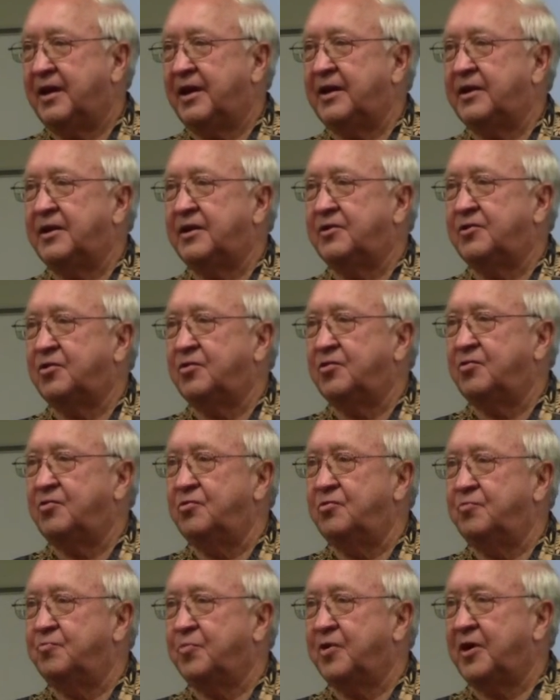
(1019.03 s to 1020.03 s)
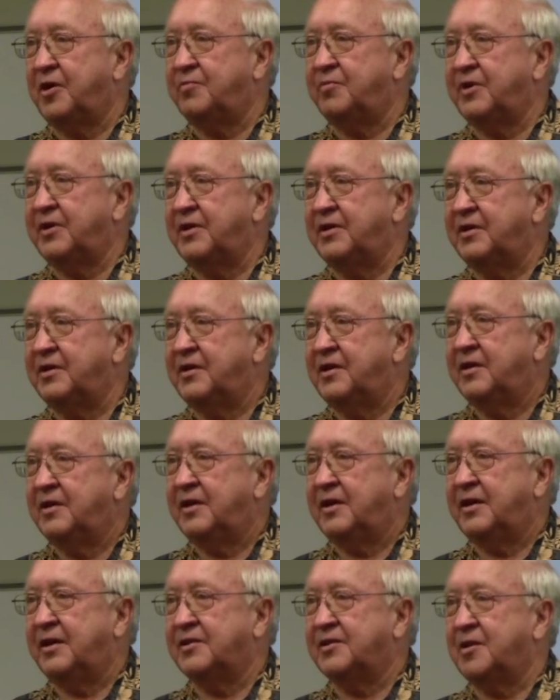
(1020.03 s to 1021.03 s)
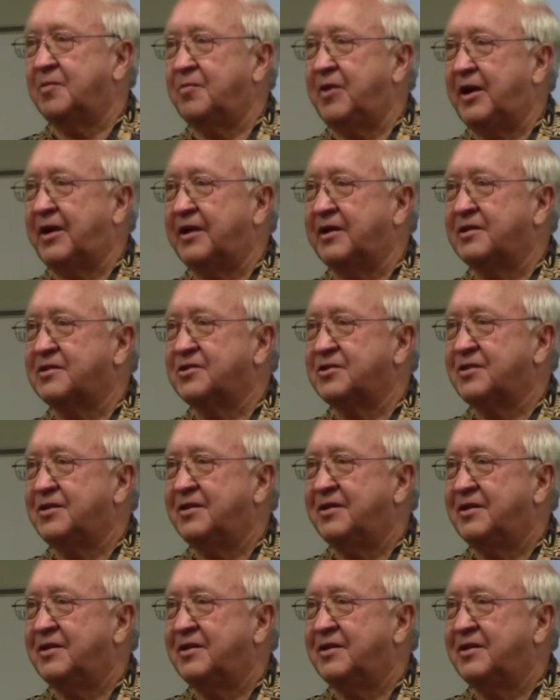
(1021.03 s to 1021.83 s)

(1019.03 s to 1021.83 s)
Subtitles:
92 probably at the max.